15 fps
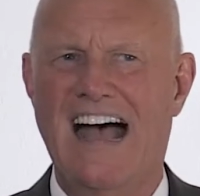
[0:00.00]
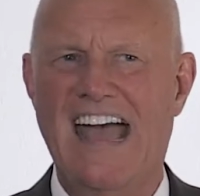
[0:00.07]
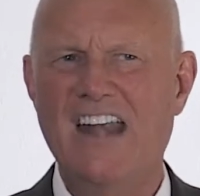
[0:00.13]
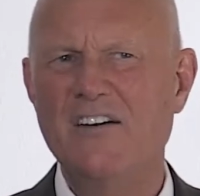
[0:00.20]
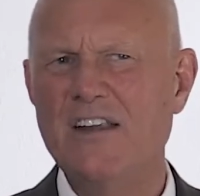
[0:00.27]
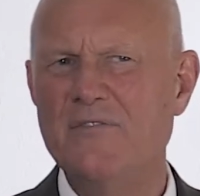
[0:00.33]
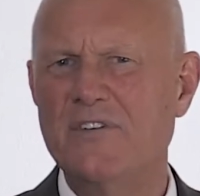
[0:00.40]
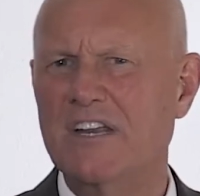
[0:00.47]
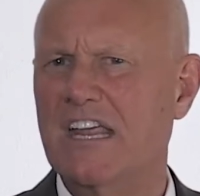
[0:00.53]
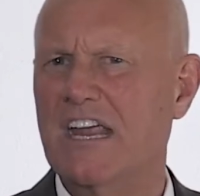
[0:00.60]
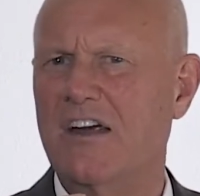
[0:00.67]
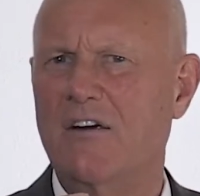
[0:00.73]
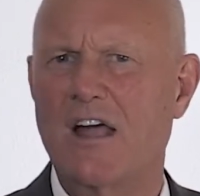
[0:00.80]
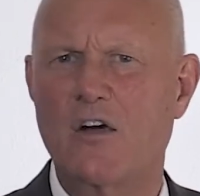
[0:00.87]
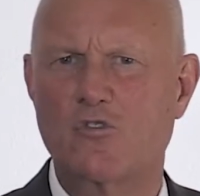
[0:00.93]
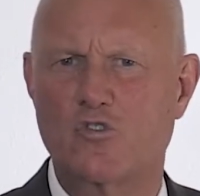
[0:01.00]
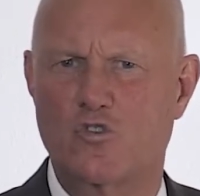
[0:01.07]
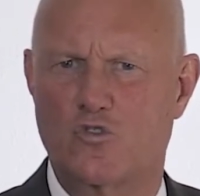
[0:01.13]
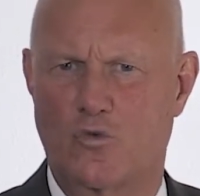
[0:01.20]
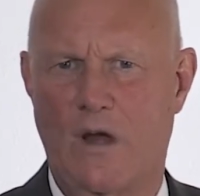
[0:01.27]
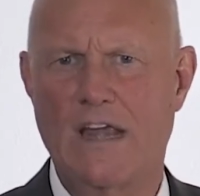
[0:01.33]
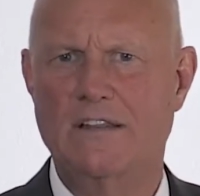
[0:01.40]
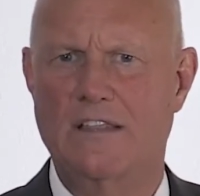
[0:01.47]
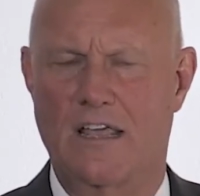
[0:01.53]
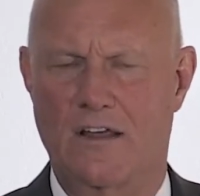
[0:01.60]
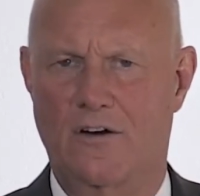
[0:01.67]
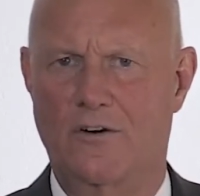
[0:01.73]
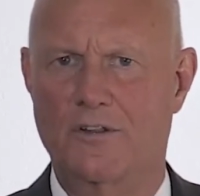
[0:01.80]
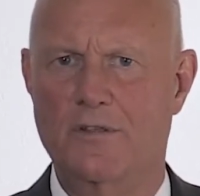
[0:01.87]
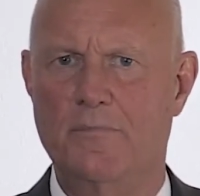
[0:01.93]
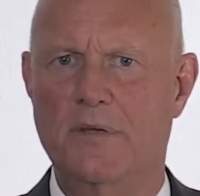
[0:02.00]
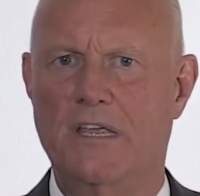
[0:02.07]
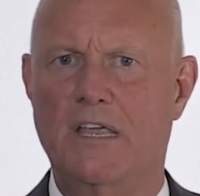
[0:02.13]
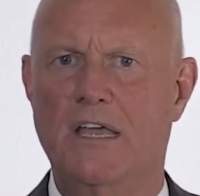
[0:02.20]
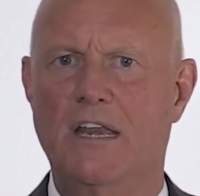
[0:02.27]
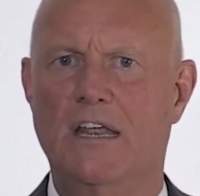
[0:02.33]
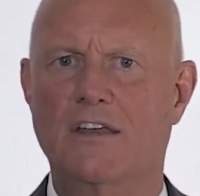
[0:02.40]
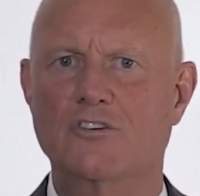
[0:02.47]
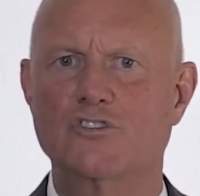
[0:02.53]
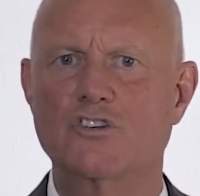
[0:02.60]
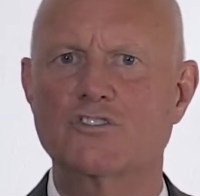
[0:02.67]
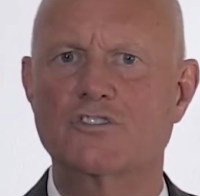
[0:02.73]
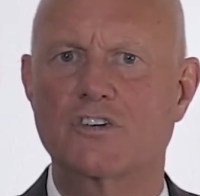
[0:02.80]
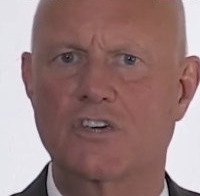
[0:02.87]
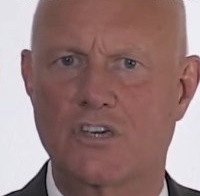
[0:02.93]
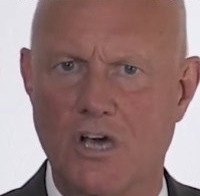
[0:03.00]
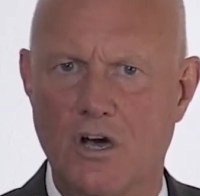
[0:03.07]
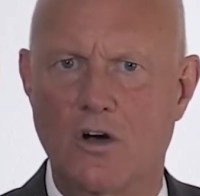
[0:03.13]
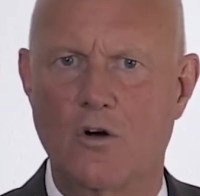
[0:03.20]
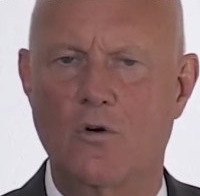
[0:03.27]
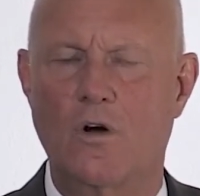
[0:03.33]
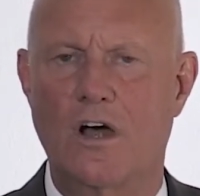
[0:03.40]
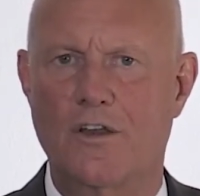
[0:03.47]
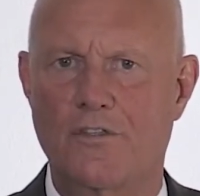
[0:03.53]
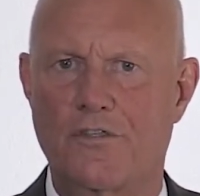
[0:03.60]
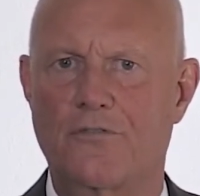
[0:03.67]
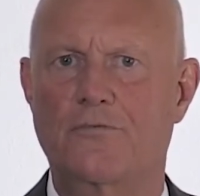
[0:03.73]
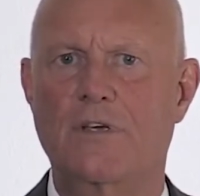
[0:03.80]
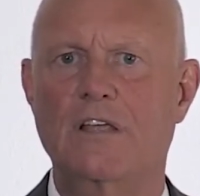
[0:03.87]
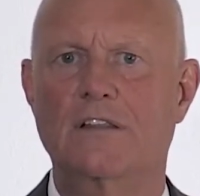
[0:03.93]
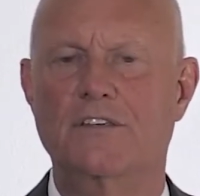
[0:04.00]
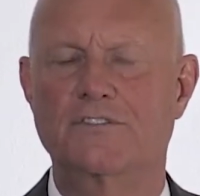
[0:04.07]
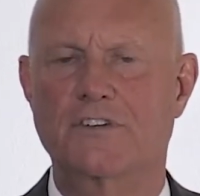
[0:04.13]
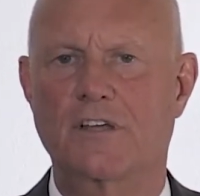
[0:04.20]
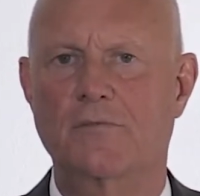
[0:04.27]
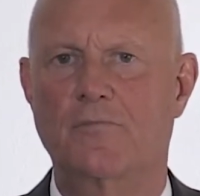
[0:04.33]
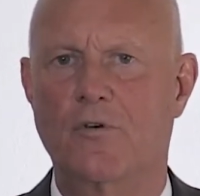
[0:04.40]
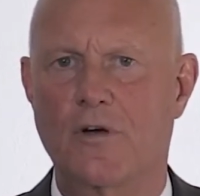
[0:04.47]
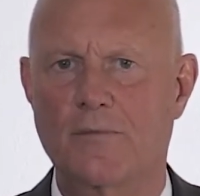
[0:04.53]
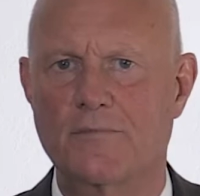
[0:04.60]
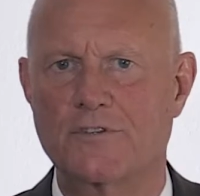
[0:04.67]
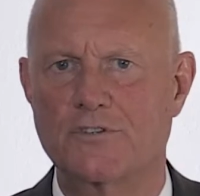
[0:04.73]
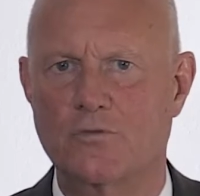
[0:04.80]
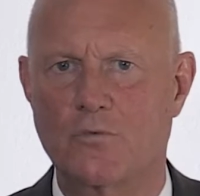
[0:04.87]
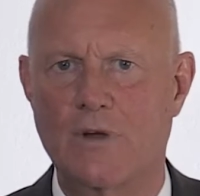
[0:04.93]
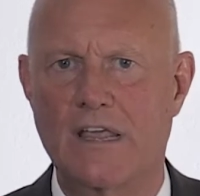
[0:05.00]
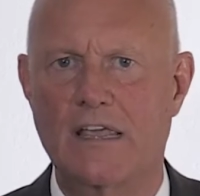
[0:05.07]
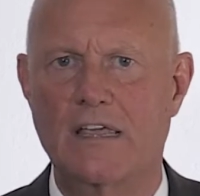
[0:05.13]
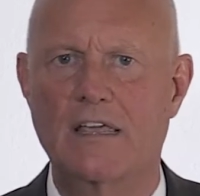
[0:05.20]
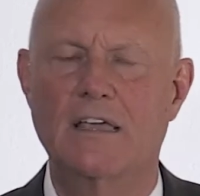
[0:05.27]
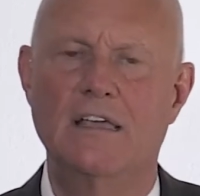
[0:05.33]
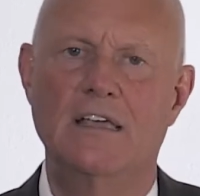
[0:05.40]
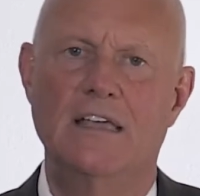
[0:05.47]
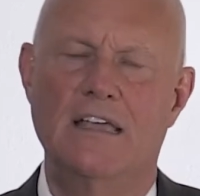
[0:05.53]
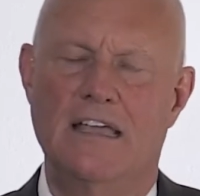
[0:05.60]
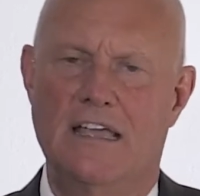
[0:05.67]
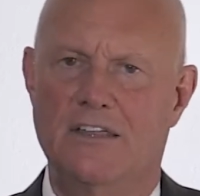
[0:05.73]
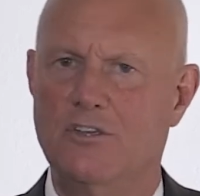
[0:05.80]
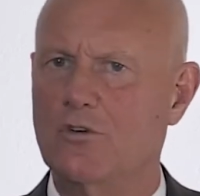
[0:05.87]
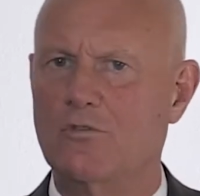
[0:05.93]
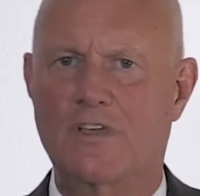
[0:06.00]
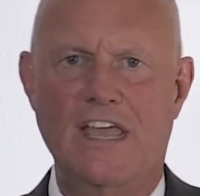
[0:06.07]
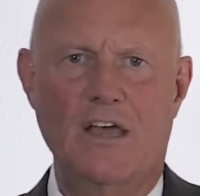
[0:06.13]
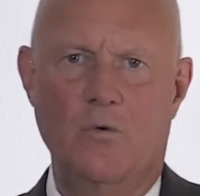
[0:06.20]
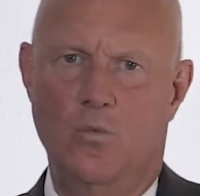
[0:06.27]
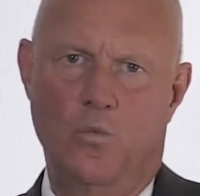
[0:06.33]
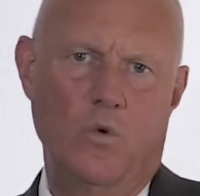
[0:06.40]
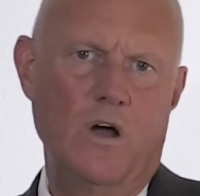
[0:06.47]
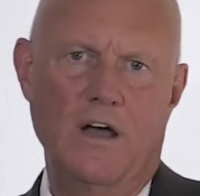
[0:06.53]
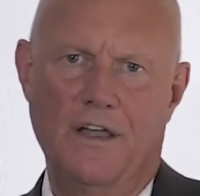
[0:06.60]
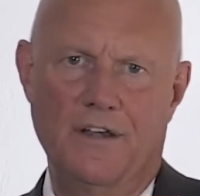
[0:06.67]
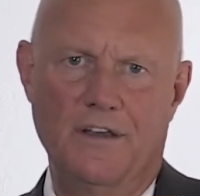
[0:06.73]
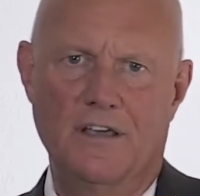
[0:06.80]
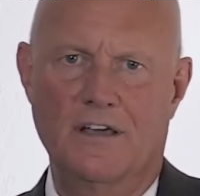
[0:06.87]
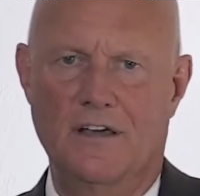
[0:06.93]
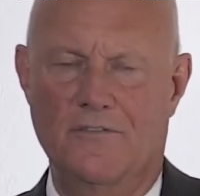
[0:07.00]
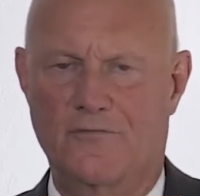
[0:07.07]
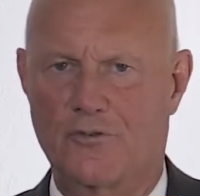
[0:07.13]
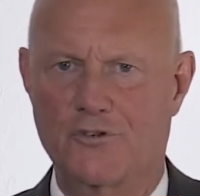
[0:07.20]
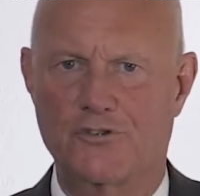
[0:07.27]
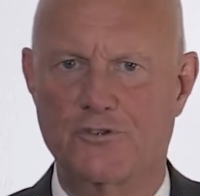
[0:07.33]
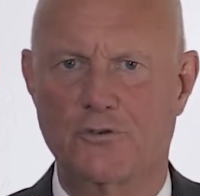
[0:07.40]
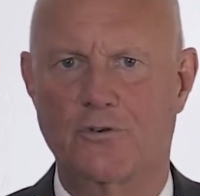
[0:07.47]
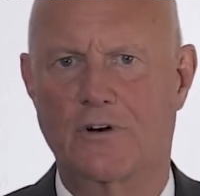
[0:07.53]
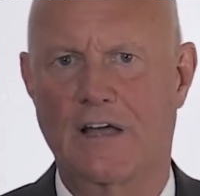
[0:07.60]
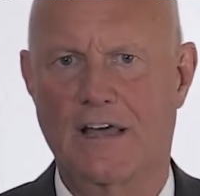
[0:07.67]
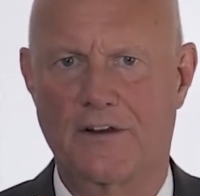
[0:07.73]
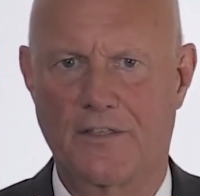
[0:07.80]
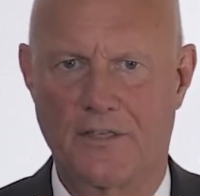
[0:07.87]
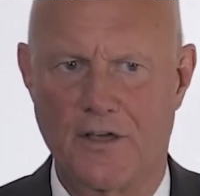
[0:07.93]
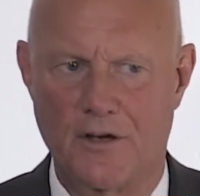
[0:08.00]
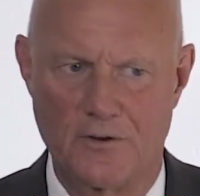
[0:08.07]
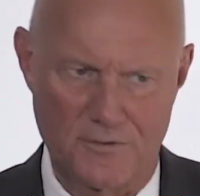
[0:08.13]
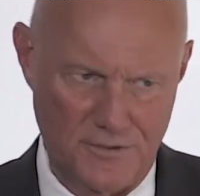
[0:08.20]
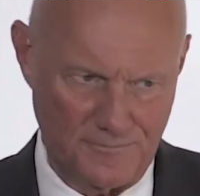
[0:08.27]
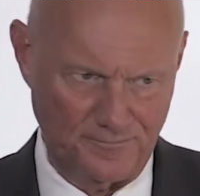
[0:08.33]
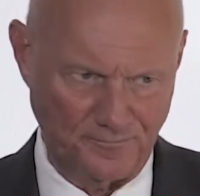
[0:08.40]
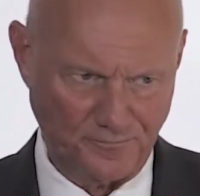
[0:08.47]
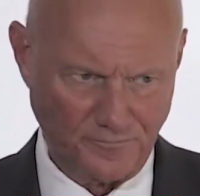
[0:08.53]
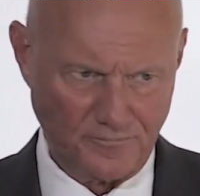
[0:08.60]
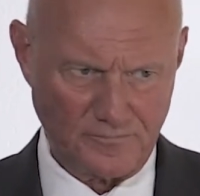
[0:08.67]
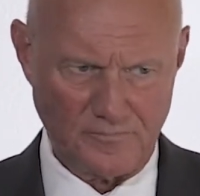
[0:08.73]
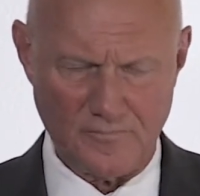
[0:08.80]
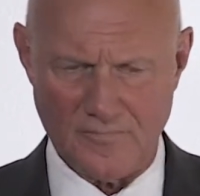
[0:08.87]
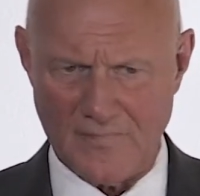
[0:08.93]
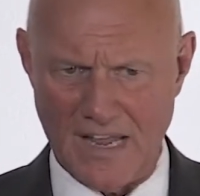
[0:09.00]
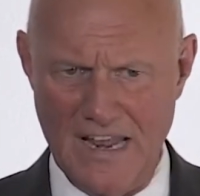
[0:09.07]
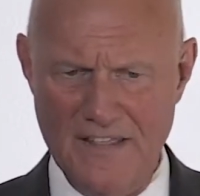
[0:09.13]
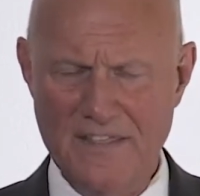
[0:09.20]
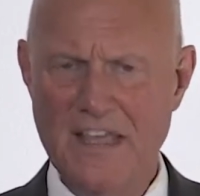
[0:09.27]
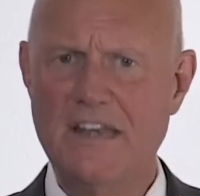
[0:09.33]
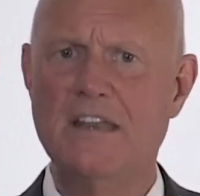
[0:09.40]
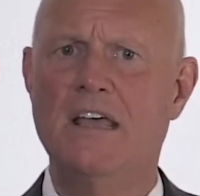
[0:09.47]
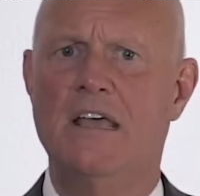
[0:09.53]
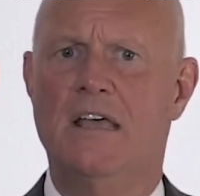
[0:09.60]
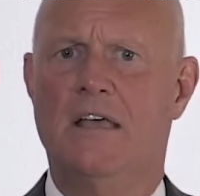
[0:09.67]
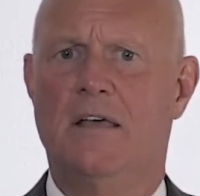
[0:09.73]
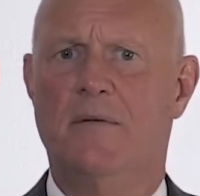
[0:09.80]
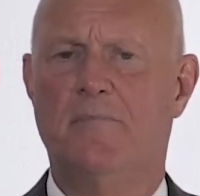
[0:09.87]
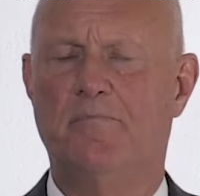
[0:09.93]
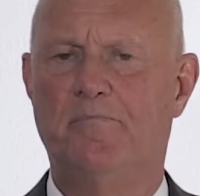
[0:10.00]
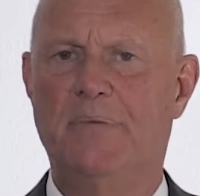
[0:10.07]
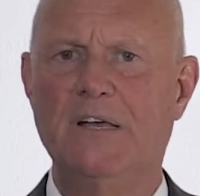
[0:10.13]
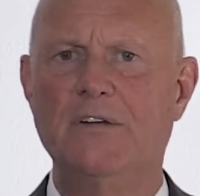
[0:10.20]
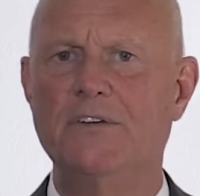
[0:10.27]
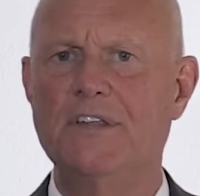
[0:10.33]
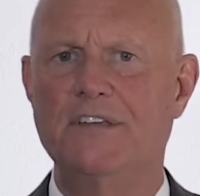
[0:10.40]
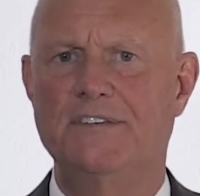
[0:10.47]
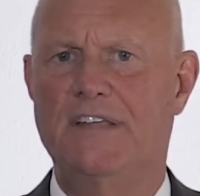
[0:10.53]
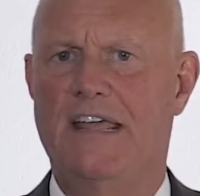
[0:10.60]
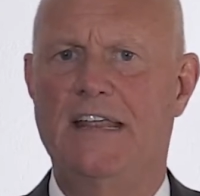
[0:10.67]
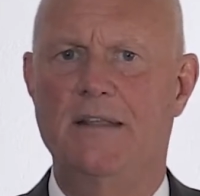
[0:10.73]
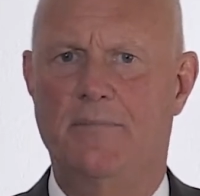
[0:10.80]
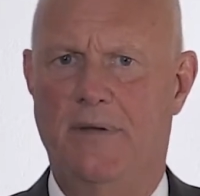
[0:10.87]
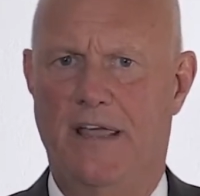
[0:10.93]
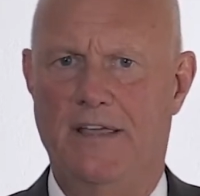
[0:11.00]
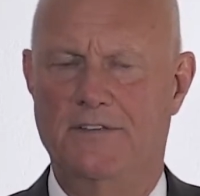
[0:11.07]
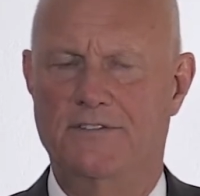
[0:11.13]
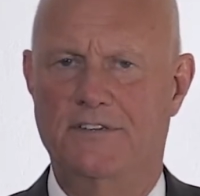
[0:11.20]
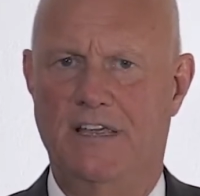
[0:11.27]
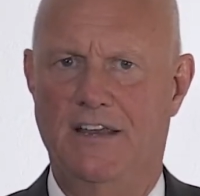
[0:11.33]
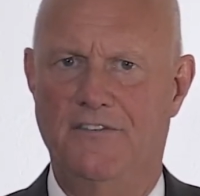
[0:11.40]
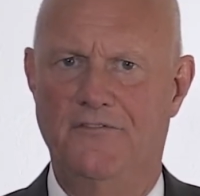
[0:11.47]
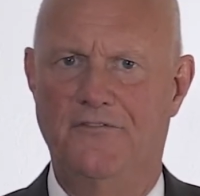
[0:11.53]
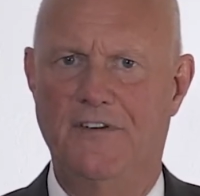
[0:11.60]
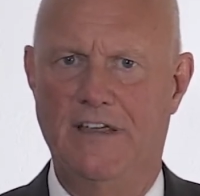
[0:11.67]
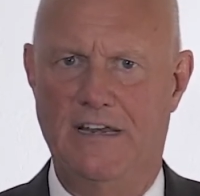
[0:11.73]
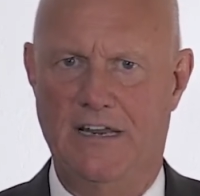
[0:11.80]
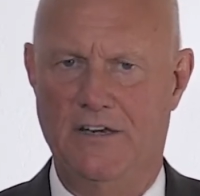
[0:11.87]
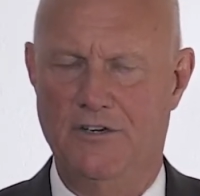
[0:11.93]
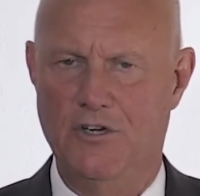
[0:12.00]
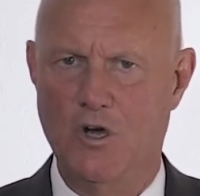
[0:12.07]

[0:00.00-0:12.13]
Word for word: I don't even care how great they are in the beginning. Just go on three listing appointments a week. You'll get one for sure out of those. And then build a database and feed it.